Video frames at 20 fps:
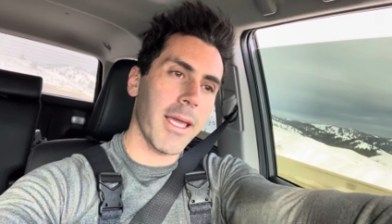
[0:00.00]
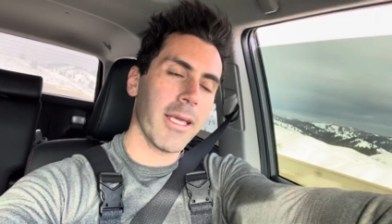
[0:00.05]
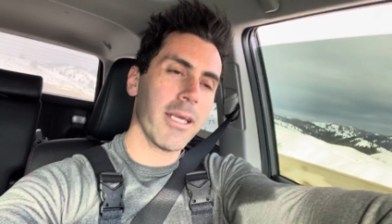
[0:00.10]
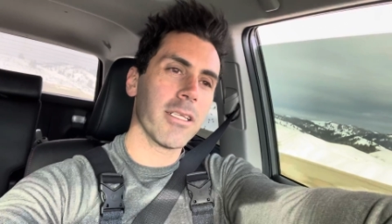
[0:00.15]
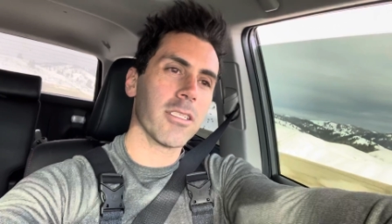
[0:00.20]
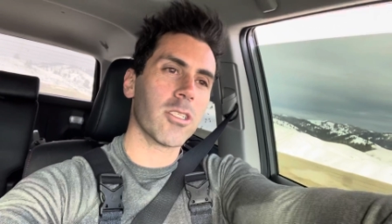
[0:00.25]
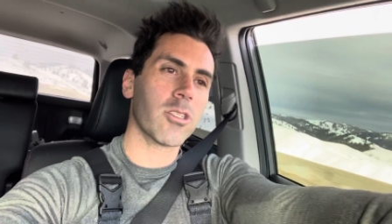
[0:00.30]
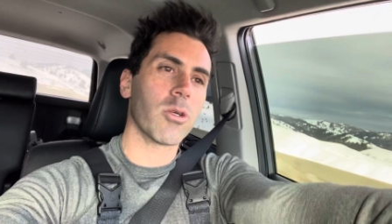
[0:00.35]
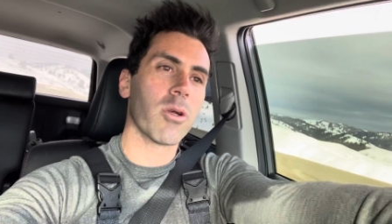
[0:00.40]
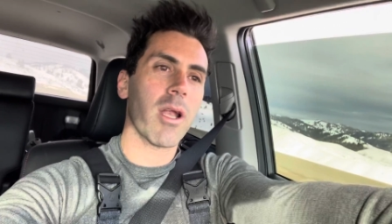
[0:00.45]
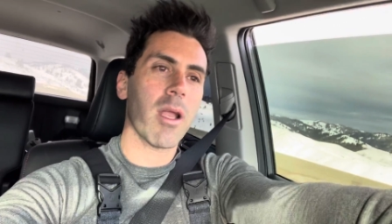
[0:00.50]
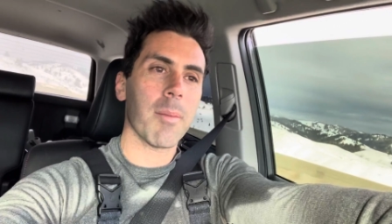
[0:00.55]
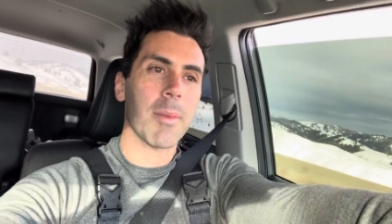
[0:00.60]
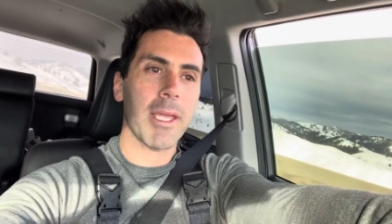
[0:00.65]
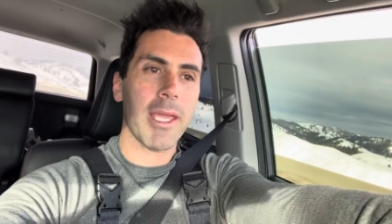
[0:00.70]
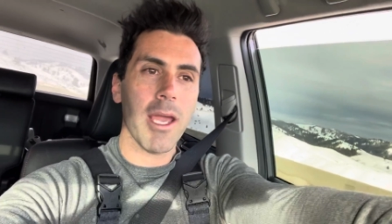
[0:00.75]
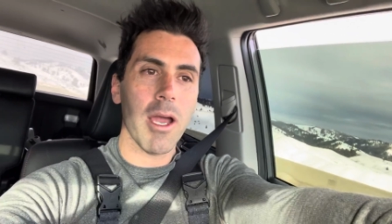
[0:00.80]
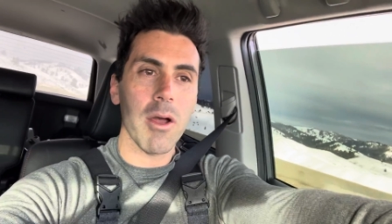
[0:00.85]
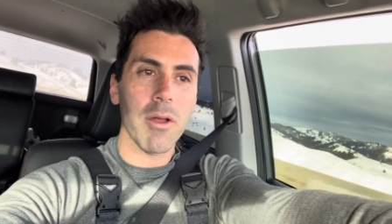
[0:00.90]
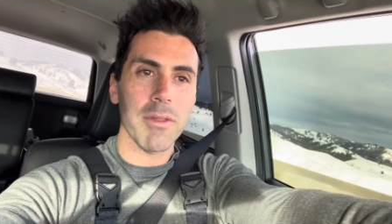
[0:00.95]
Instagram
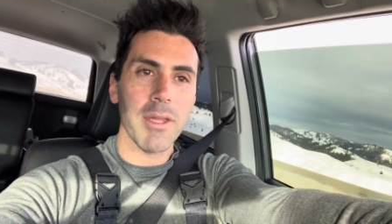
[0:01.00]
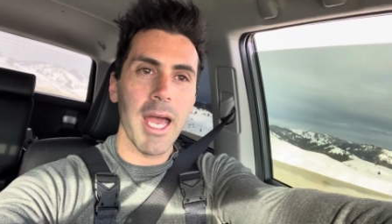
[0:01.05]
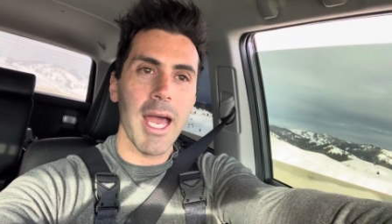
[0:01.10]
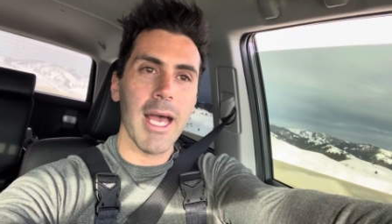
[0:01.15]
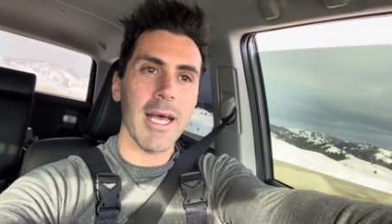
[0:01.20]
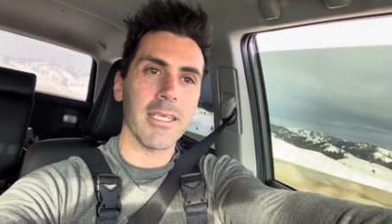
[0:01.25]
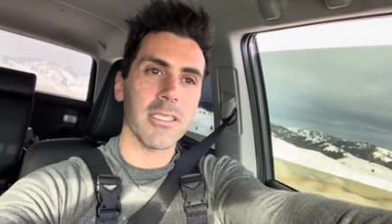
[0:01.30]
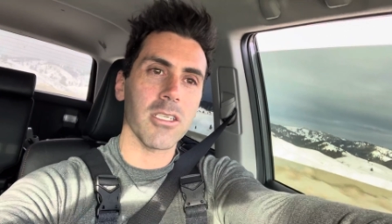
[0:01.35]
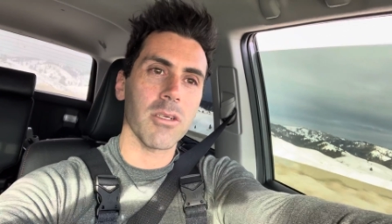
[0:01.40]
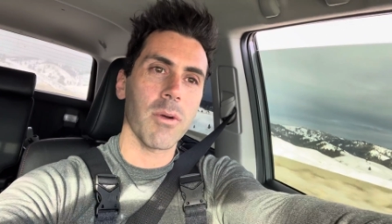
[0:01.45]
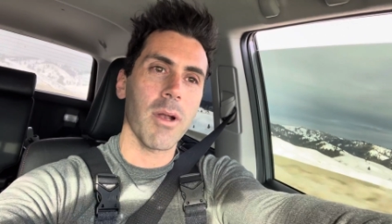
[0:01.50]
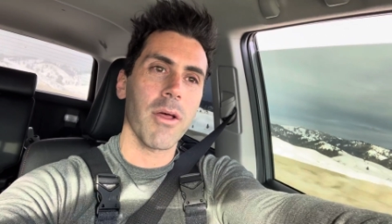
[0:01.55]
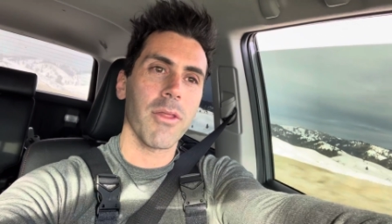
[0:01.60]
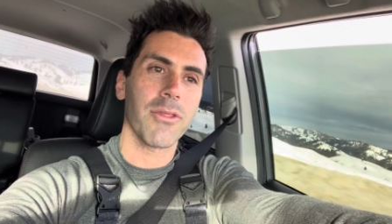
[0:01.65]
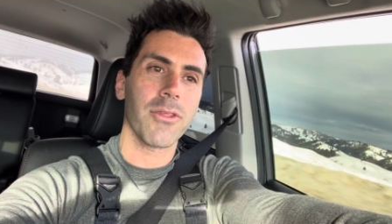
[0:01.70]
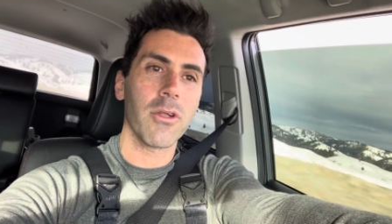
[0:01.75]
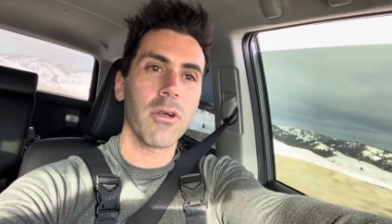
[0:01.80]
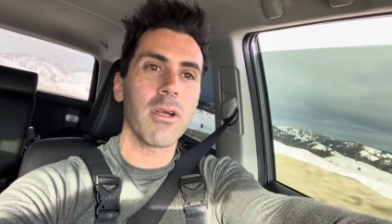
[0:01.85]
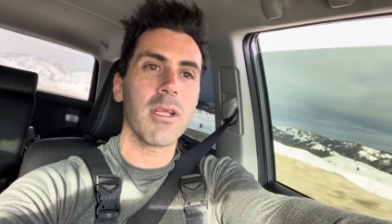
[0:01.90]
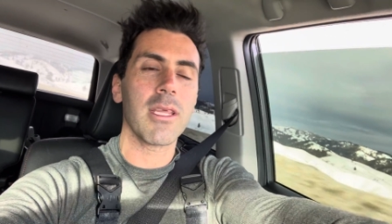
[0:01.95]
account that has around
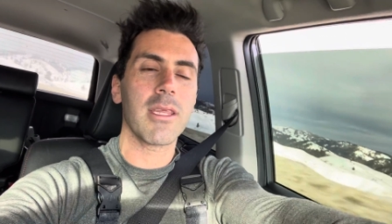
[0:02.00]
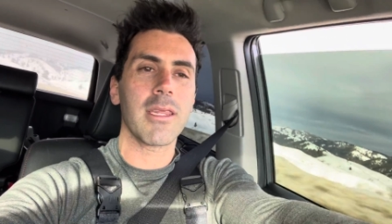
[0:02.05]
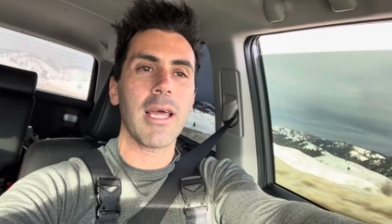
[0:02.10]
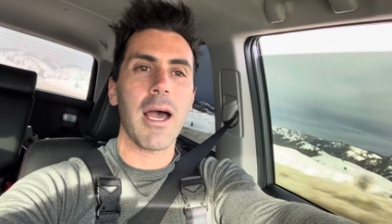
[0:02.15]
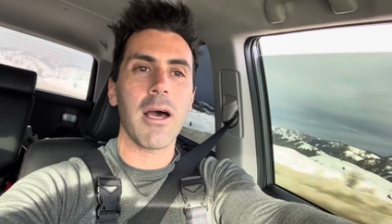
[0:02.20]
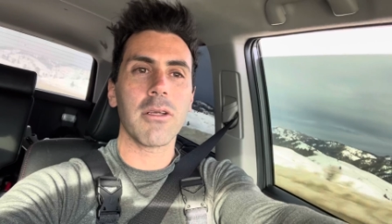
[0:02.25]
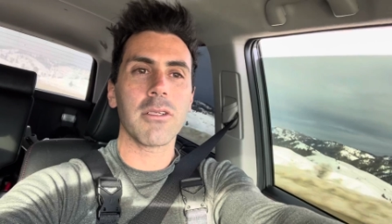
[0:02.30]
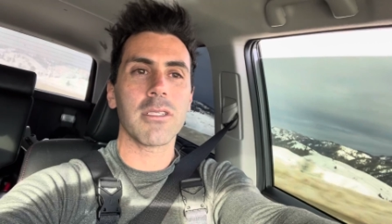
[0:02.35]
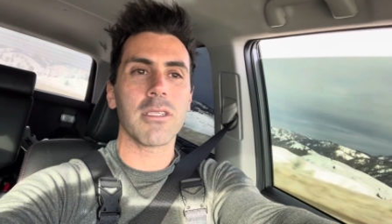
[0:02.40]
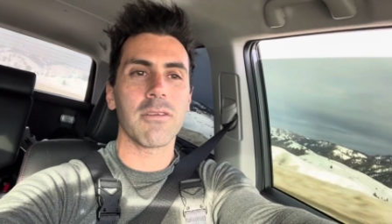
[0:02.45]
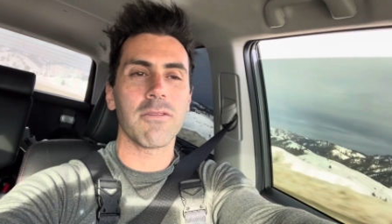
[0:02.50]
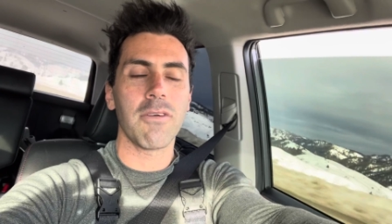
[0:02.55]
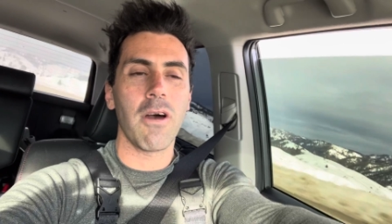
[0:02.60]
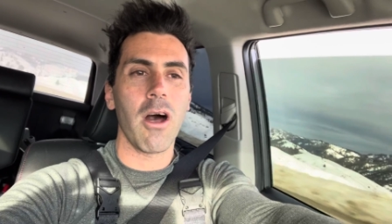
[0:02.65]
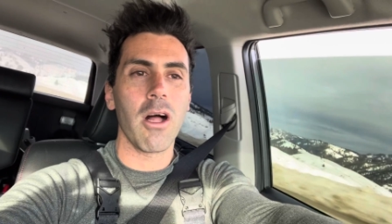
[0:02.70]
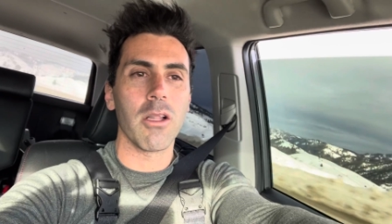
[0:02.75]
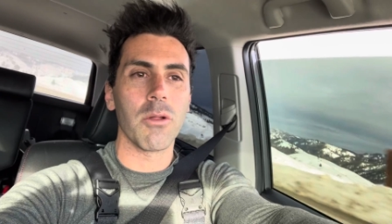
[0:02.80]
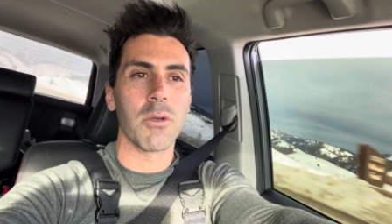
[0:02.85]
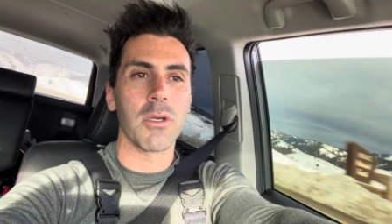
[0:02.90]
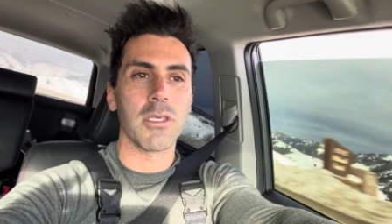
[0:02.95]
30,000
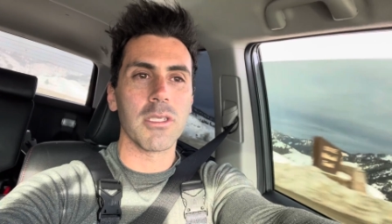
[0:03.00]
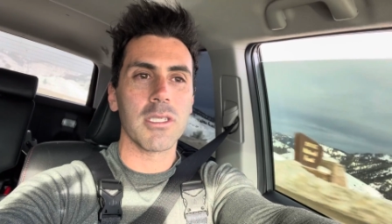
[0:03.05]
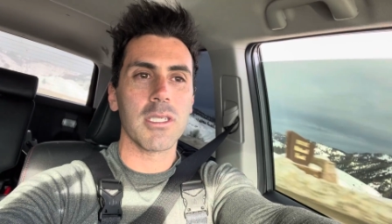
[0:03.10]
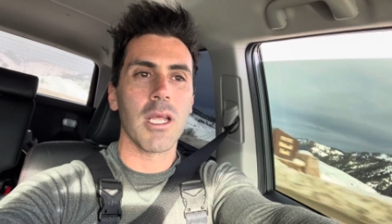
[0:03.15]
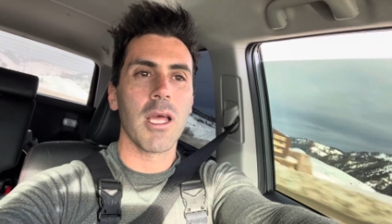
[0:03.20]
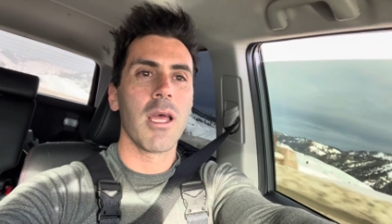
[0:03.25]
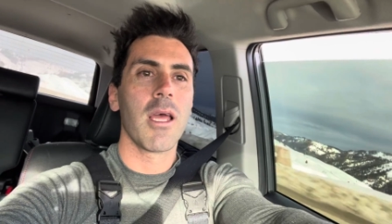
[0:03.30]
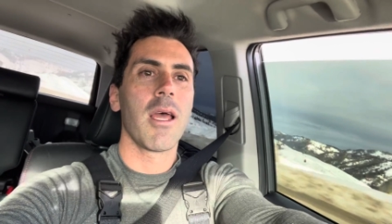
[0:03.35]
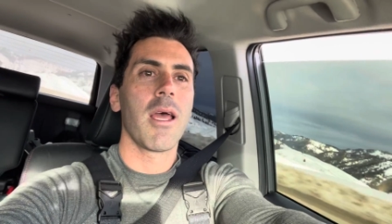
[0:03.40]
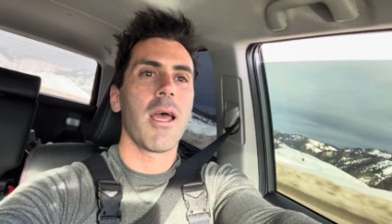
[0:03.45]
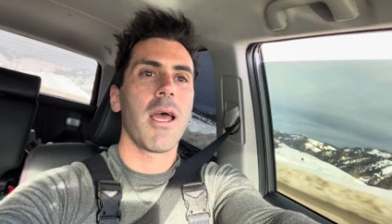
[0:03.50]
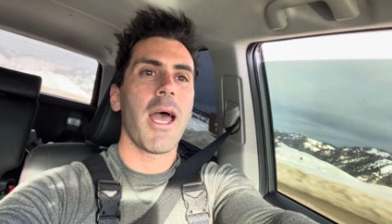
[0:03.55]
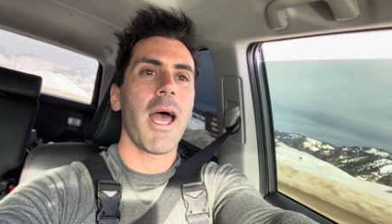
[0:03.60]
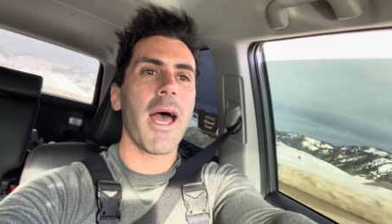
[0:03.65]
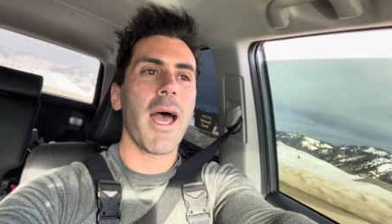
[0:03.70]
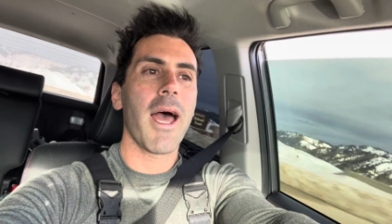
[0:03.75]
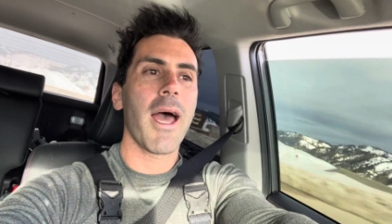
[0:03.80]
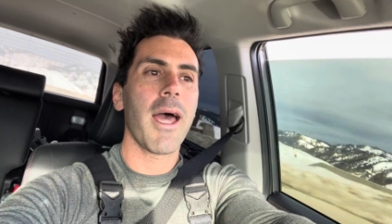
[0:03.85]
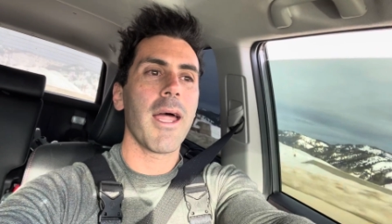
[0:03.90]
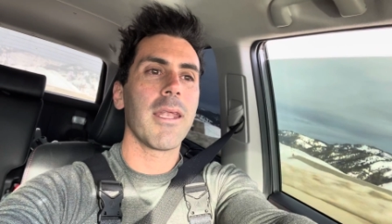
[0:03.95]
followers
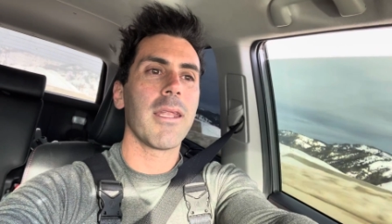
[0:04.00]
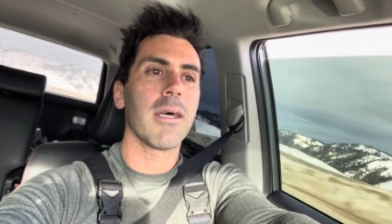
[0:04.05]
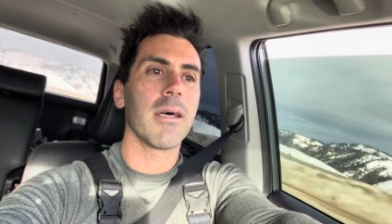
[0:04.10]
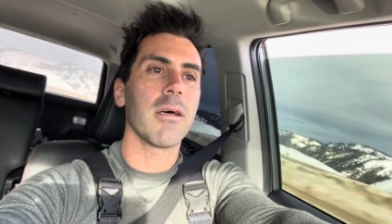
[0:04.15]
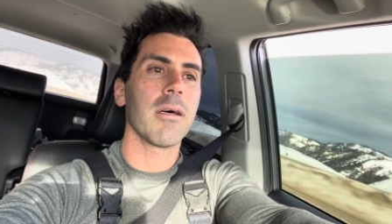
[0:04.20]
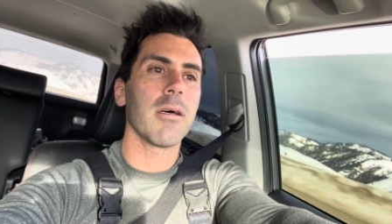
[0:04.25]
had